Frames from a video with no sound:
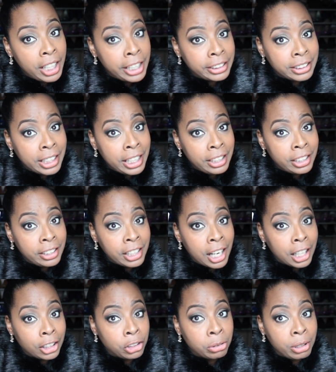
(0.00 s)
it's in the
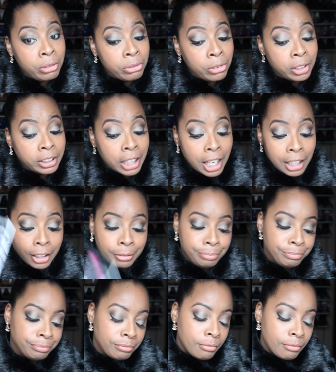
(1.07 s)
Dollar Tree for a dollar.